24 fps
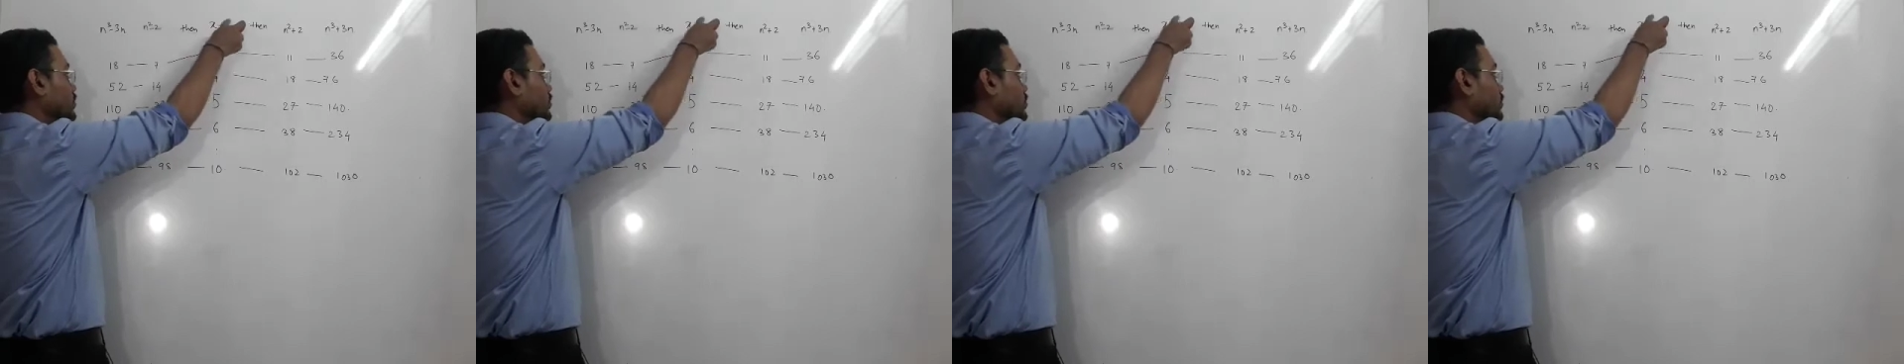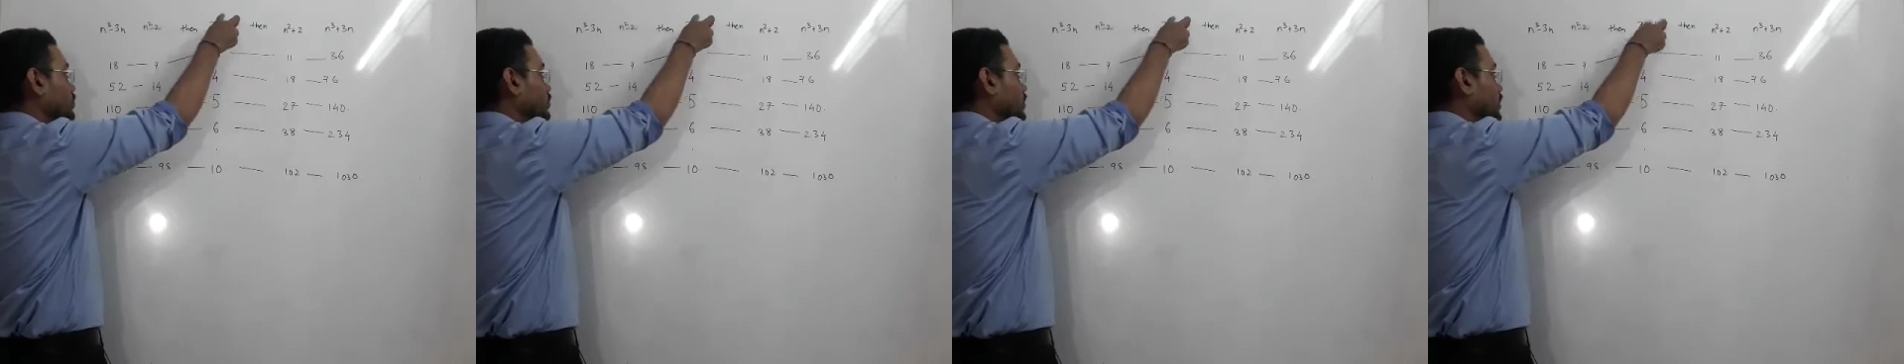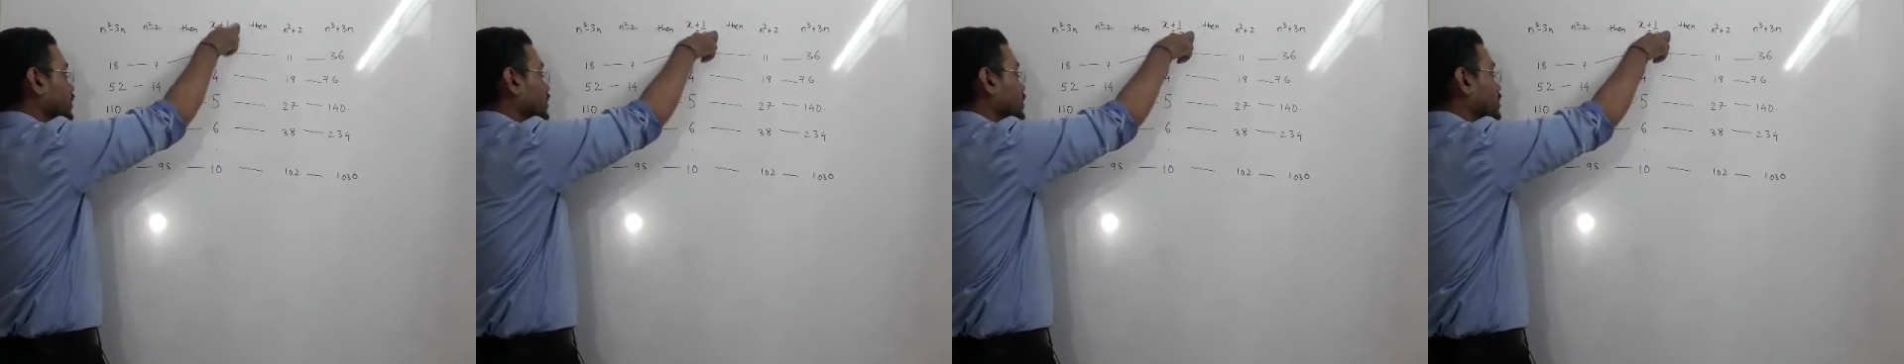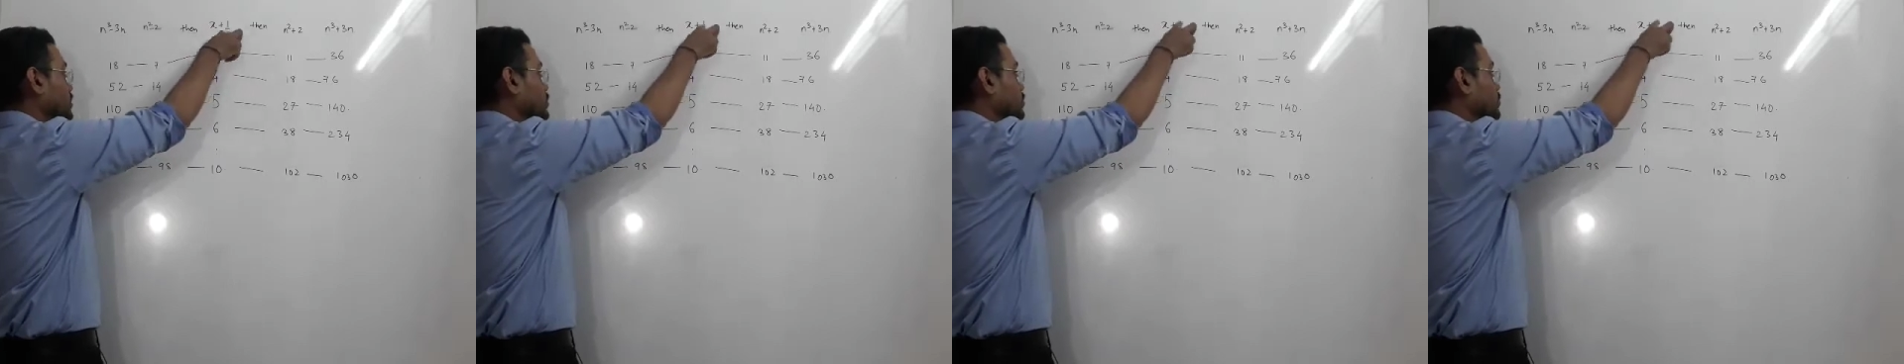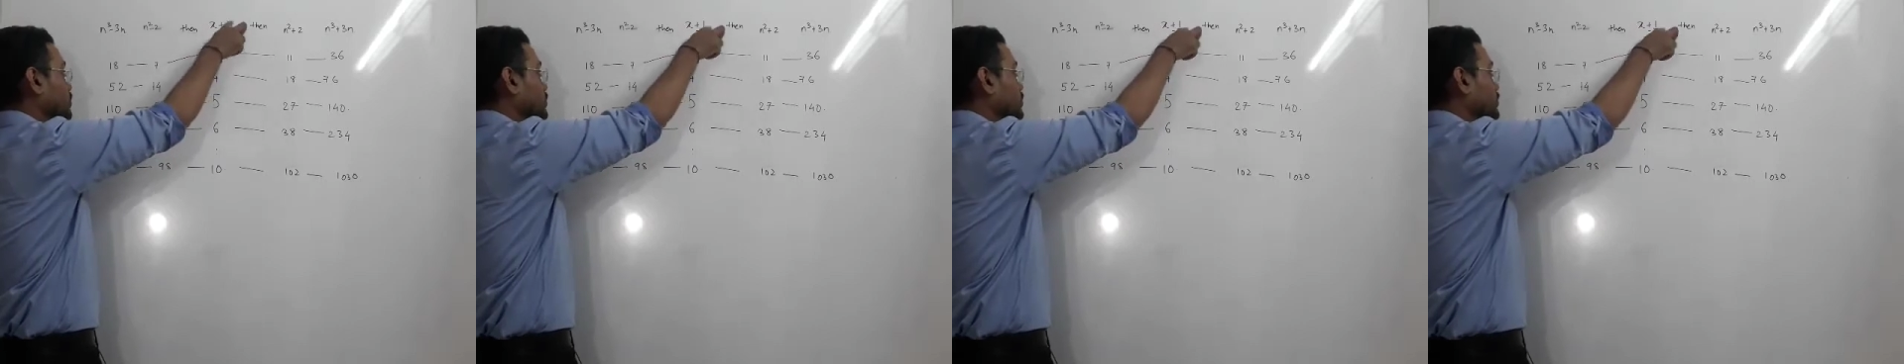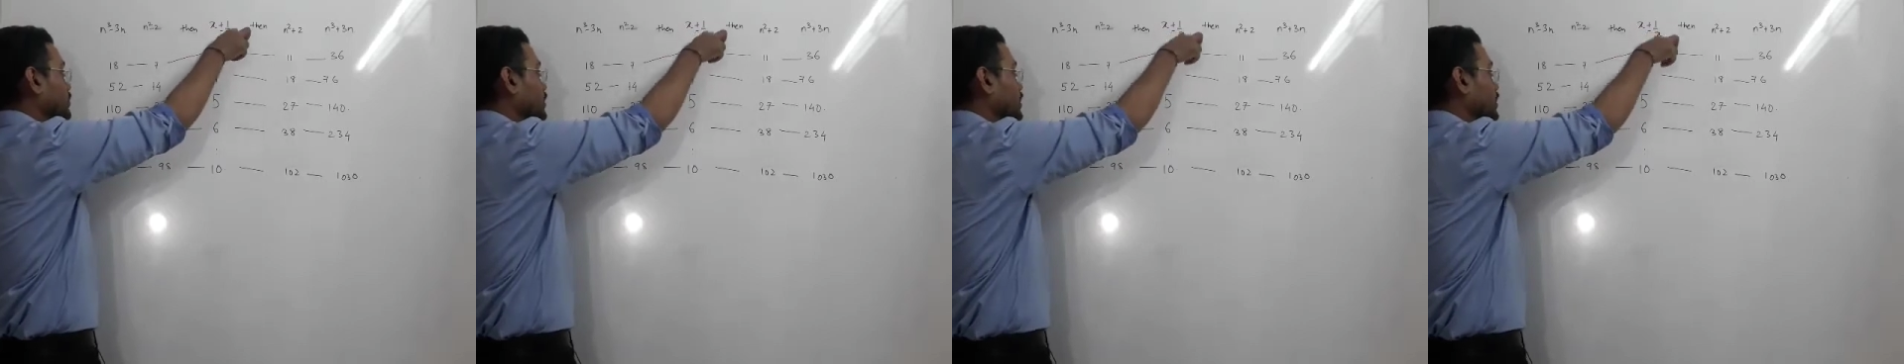minus
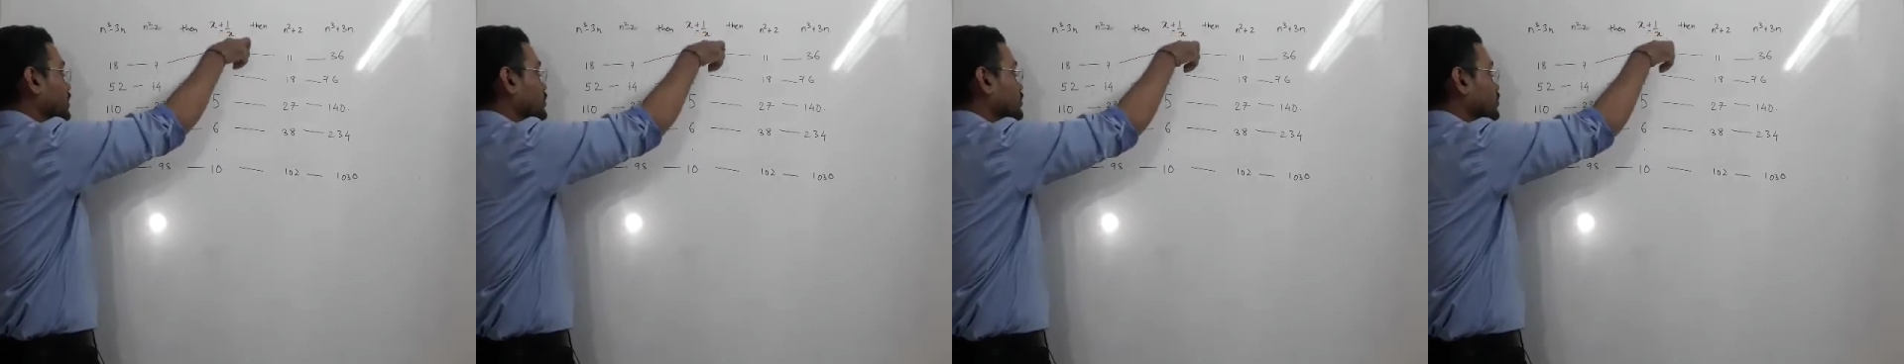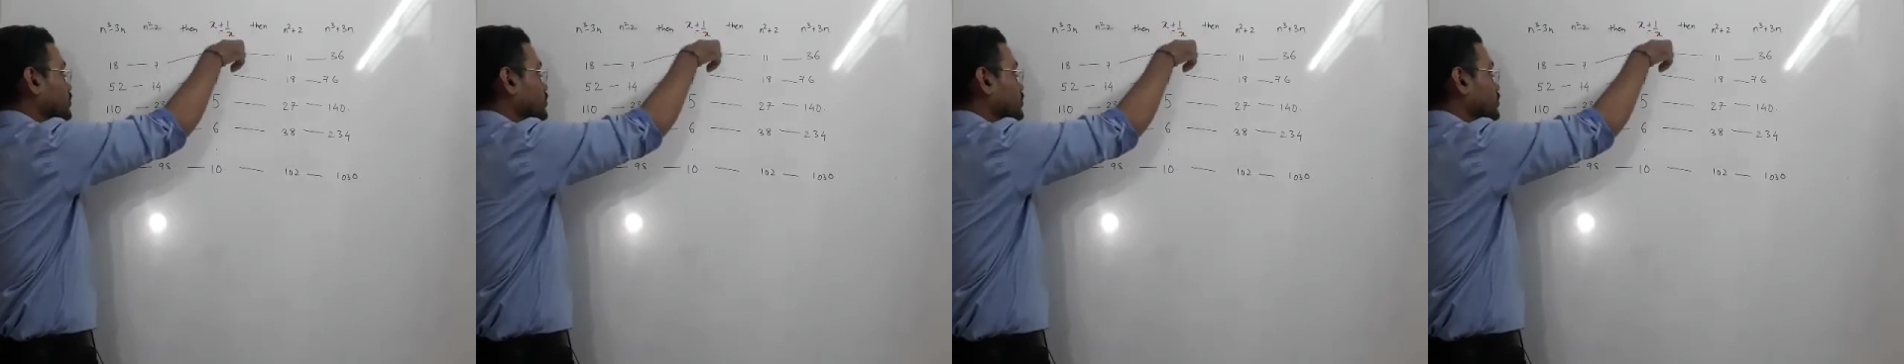1 by x